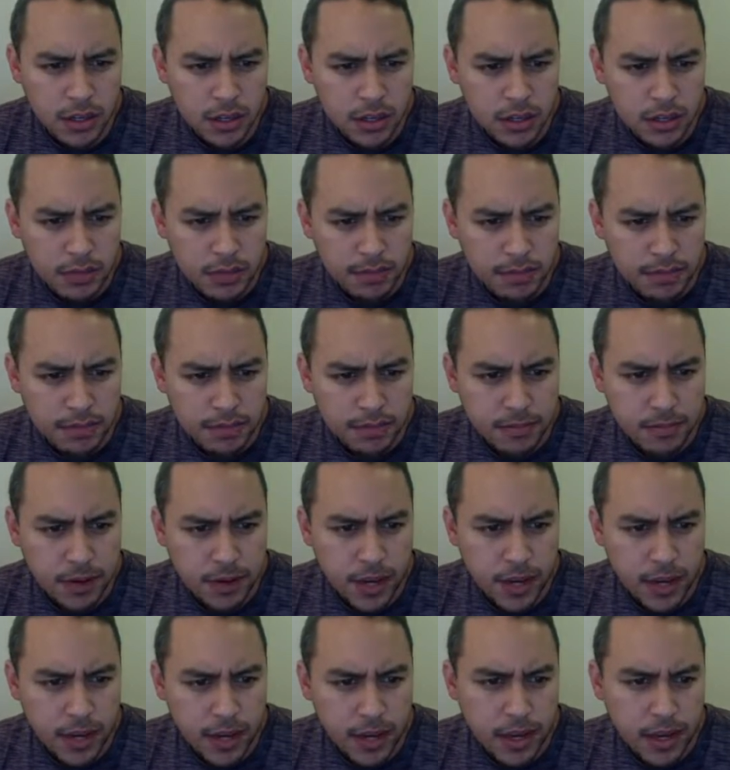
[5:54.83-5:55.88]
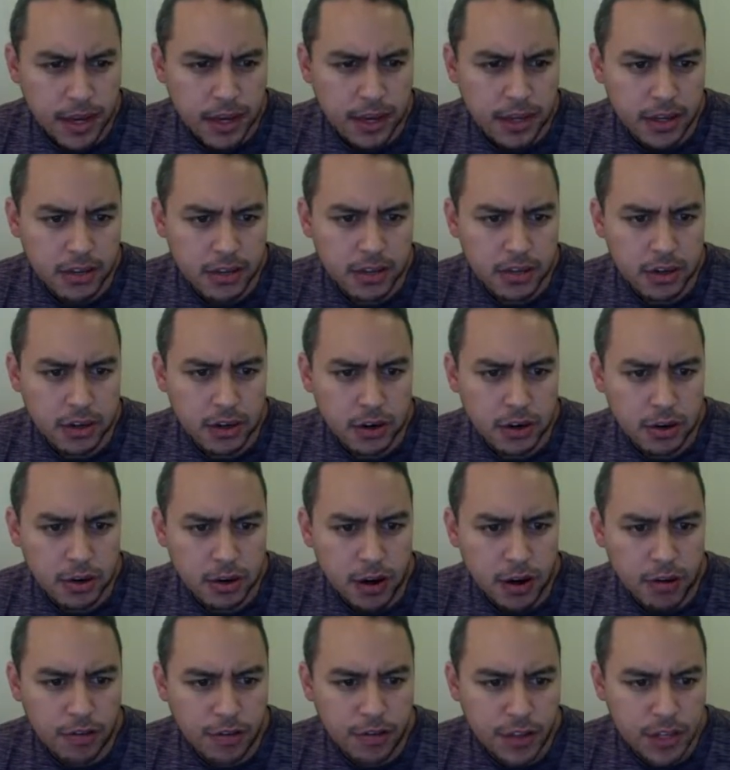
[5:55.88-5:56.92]
Okay, so
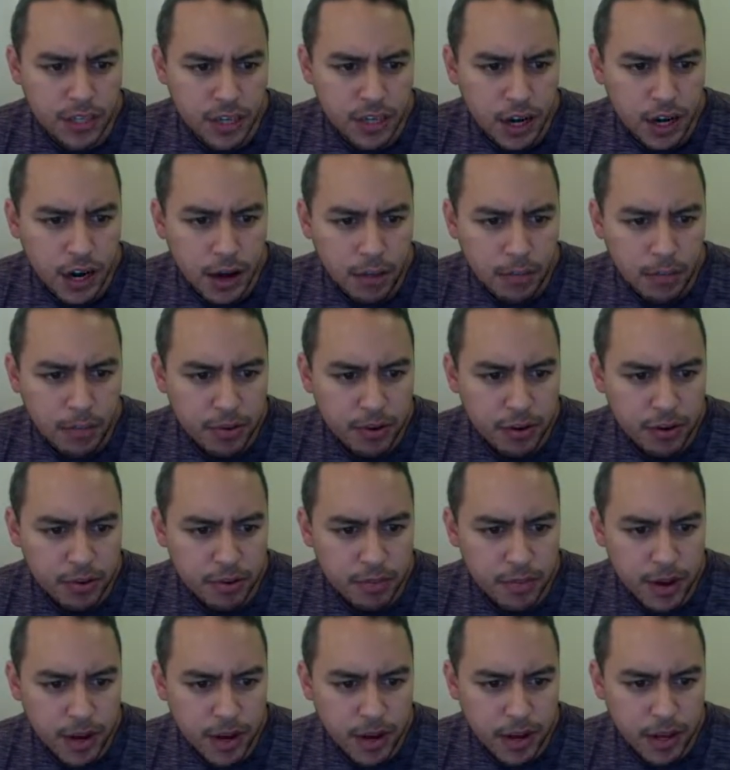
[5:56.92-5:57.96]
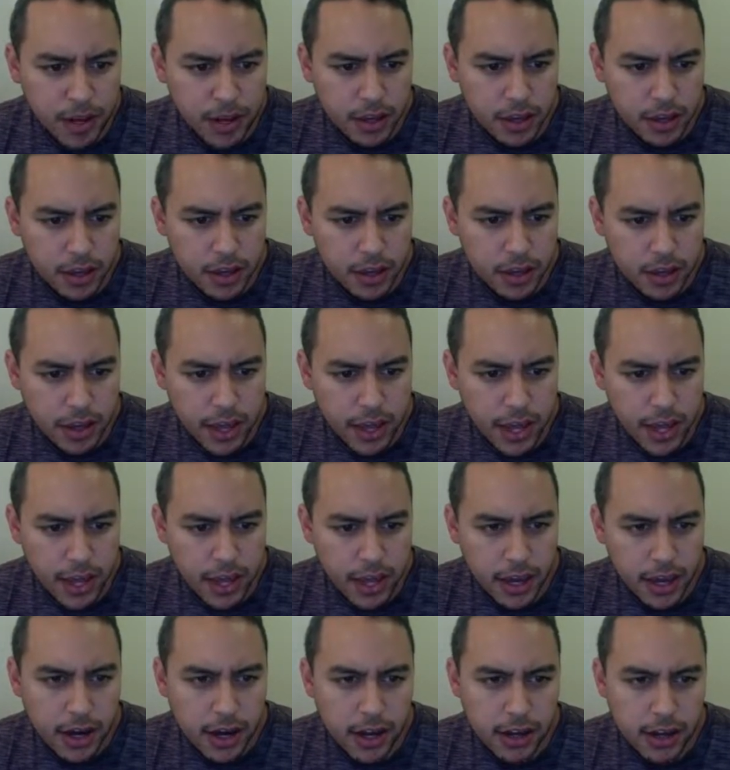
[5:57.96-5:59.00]
off the top of my
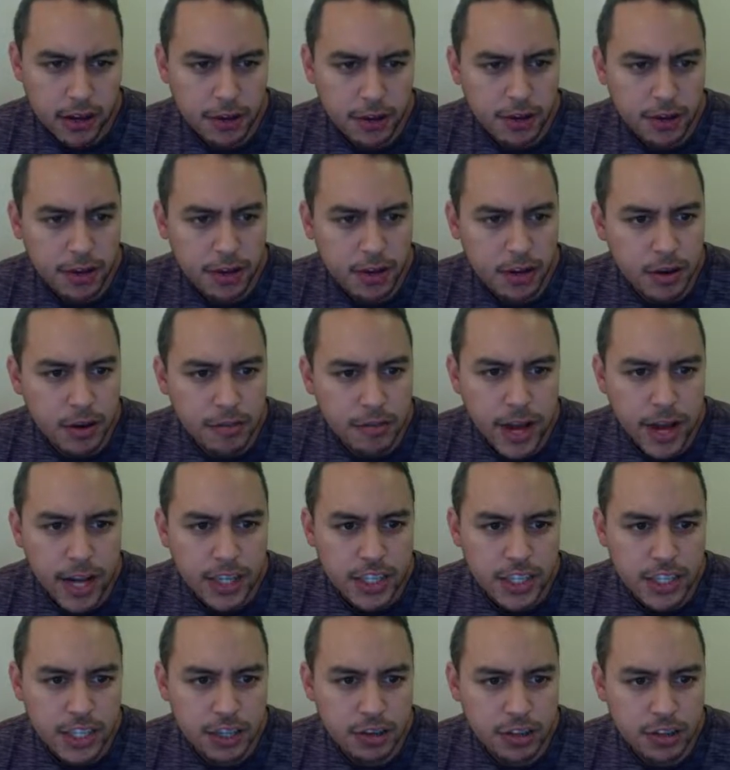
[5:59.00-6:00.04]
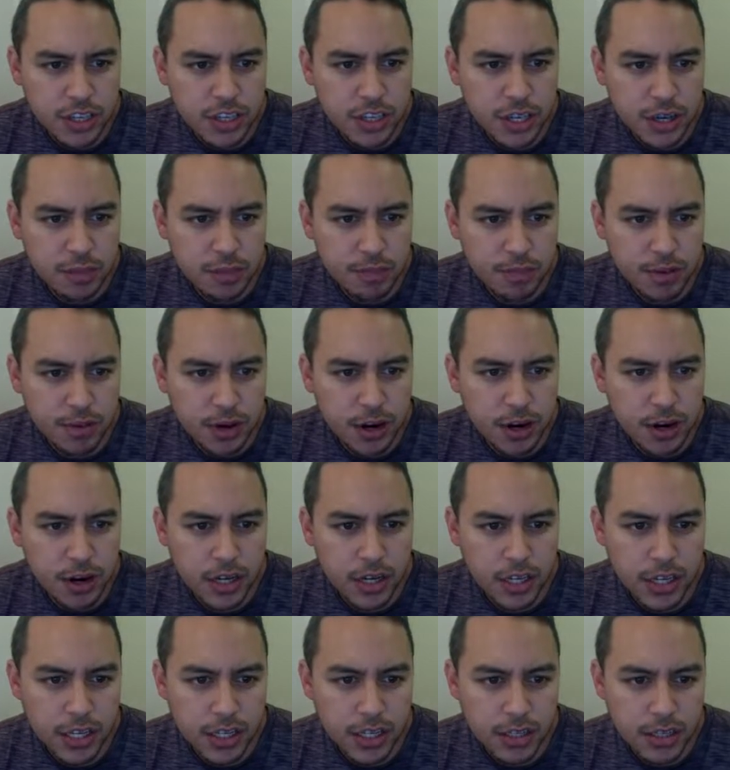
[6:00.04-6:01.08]
head, I imagine he'll keep
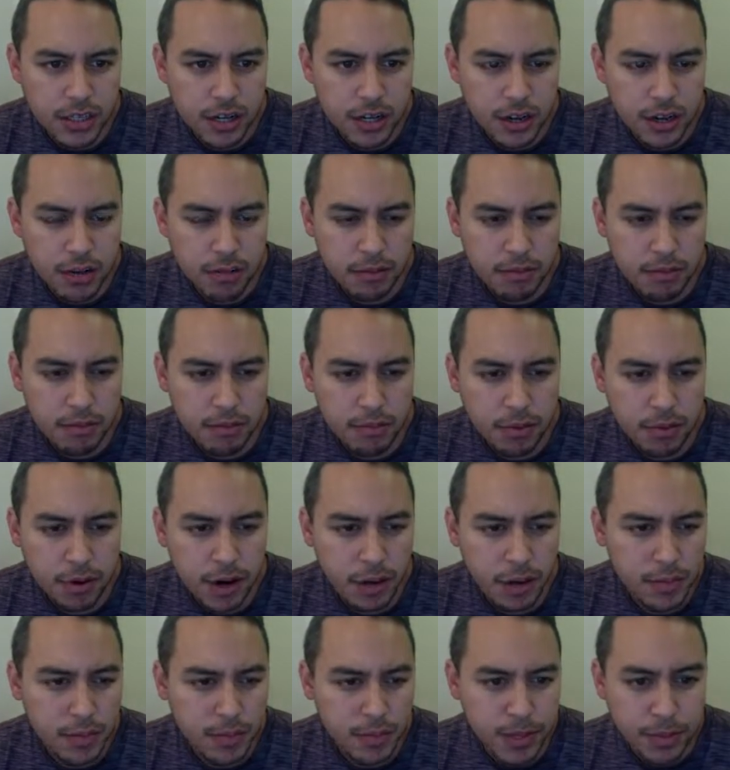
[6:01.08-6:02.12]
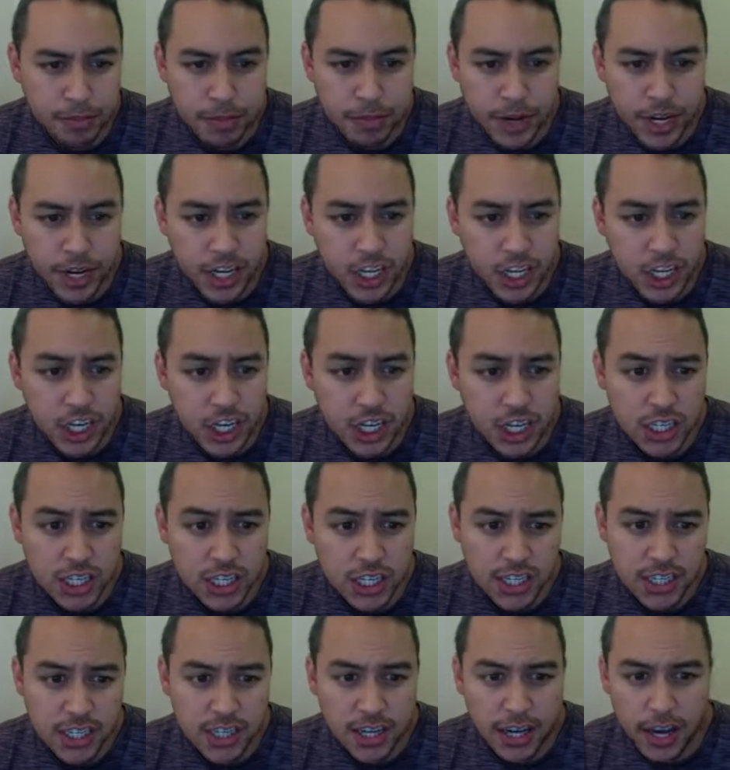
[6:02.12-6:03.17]
Harden and probably Butler.
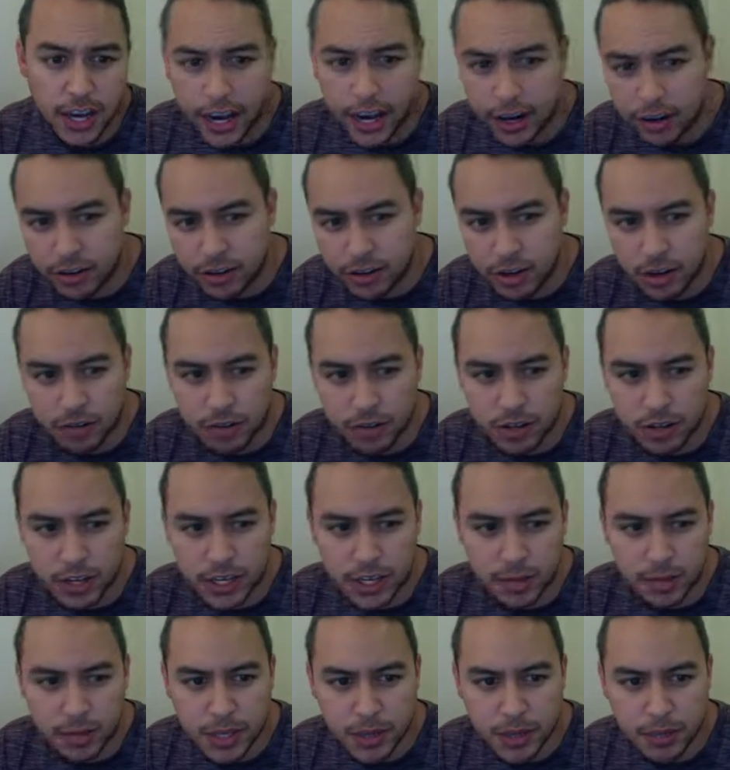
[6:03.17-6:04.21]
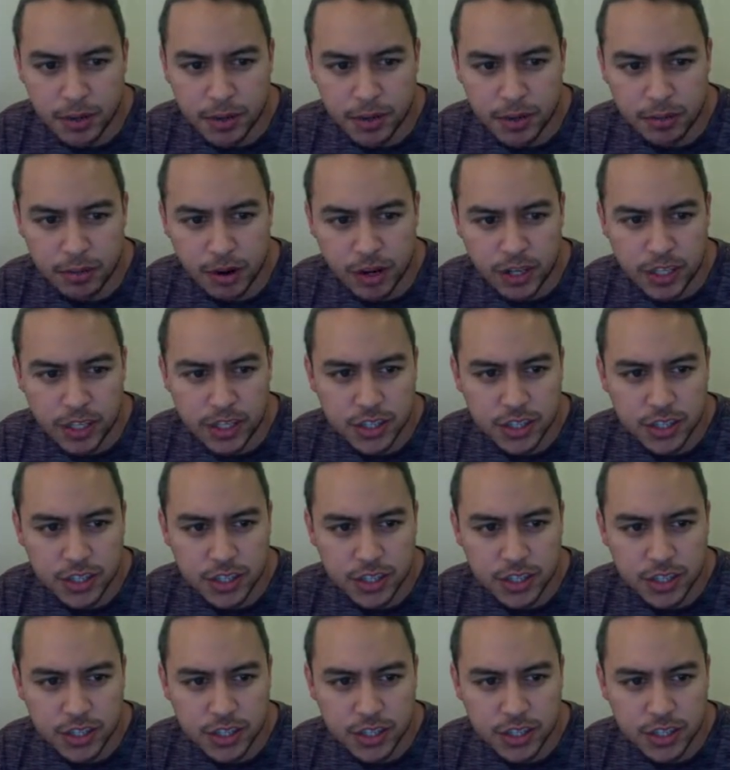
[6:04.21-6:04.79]
I don't know if he'll end up keeping LaMarcus